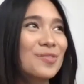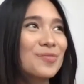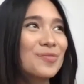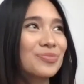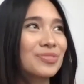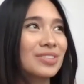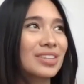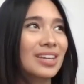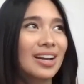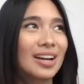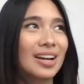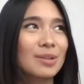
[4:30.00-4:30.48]

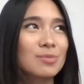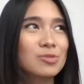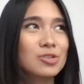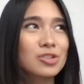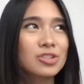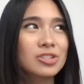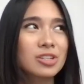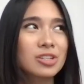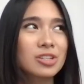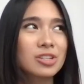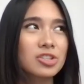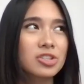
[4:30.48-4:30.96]
Yeah, I'm
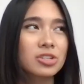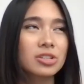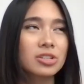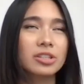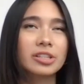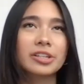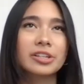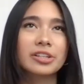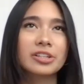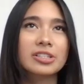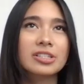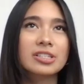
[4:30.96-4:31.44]
just such a
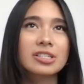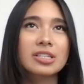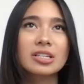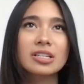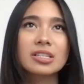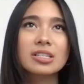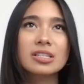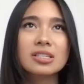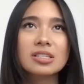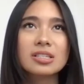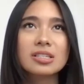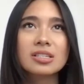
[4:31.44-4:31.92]

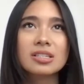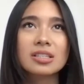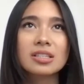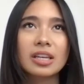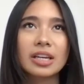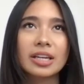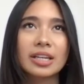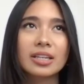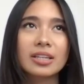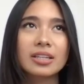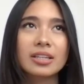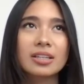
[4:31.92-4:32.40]
lyricist,
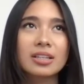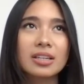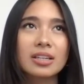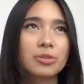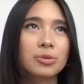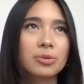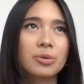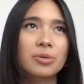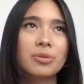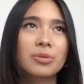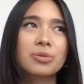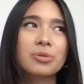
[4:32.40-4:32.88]
like
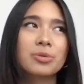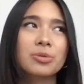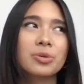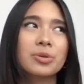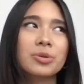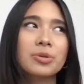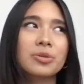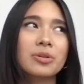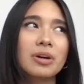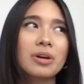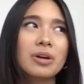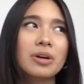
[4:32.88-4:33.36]
at
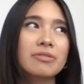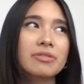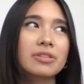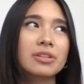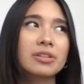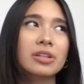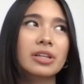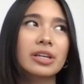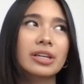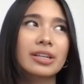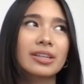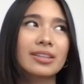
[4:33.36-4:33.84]
heart through and
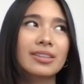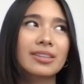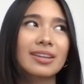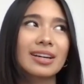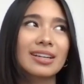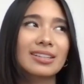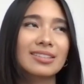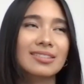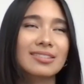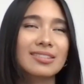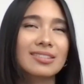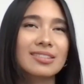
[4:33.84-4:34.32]
through. I feel
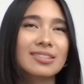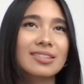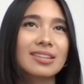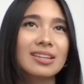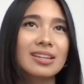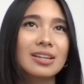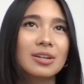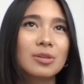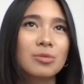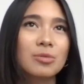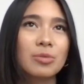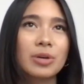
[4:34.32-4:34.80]
like
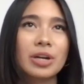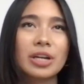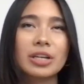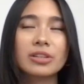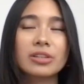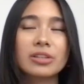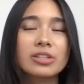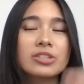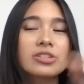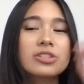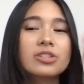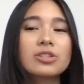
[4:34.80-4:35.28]
that's
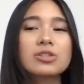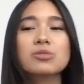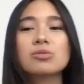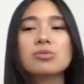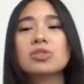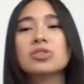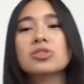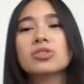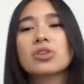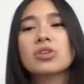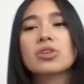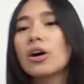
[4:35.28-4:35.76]
when I listen
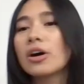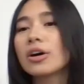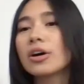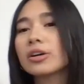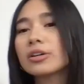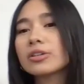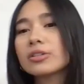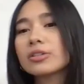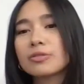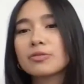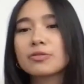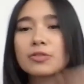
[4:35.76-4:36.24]
to a
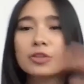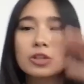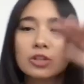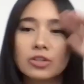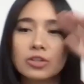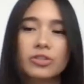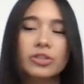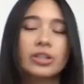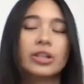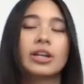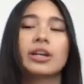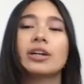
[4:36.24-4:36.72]
song, the
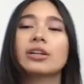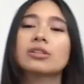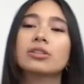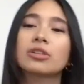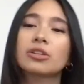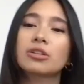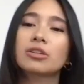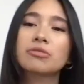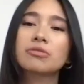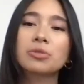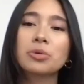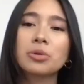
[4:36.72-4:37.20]
first thing I
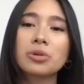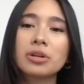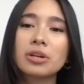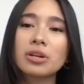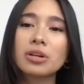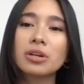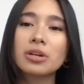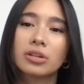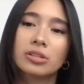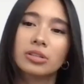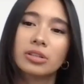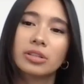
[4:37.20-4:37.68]
look for
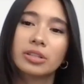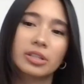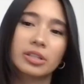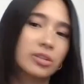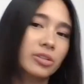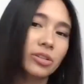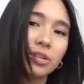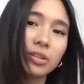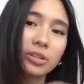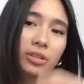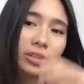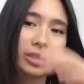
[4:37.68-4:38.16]
are
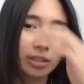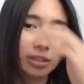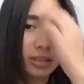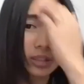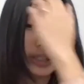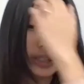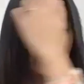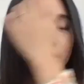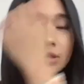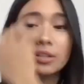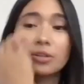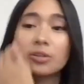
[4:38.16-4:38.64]

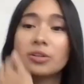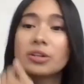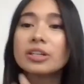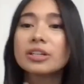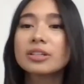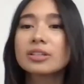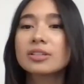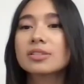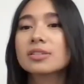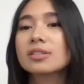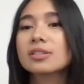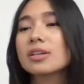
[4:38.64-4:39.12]

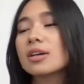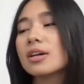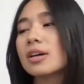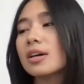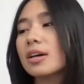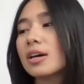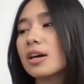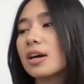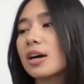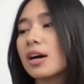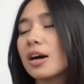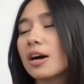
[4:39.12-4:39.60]
lyrics.
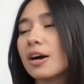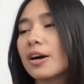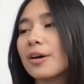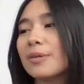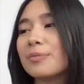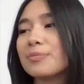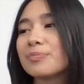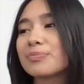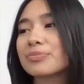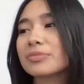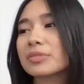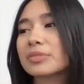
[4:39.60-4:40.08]

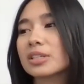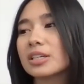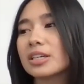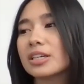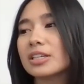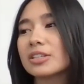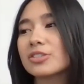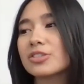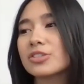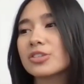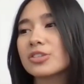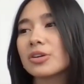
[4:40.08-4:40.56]

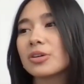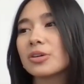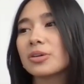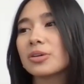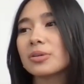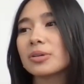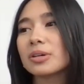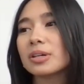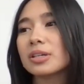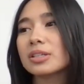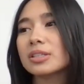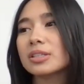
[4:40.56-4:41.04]
And
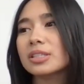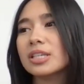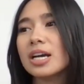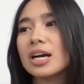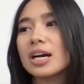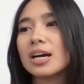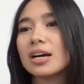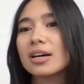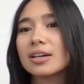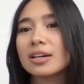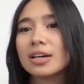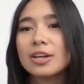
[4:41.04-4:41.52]
so,
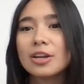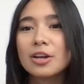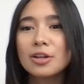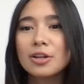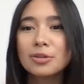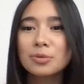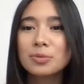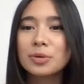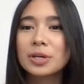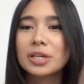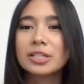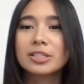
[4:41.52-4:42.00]
yeah,
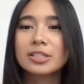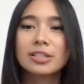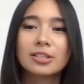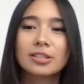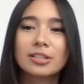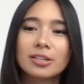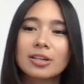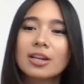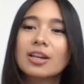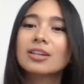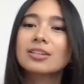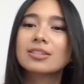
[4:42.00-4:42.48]
another way
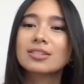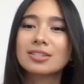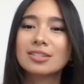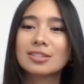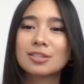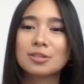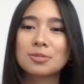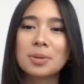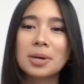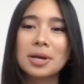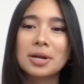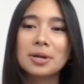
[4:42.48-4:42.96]
Taylor has
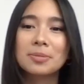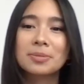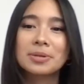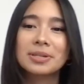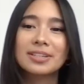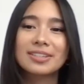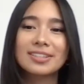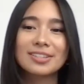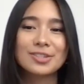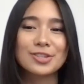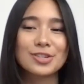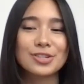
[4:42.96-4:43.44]
inspired
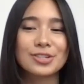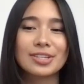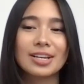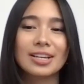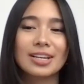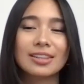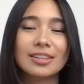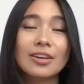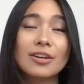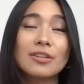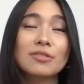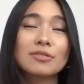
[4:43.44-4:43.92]
me. It's just I
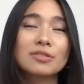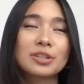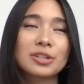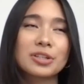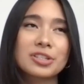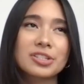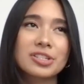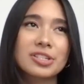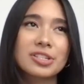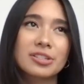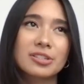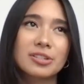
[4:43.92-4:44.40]
love
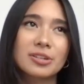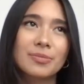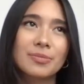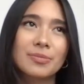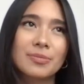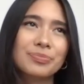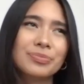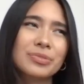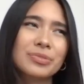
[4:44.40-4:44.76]
lyricism.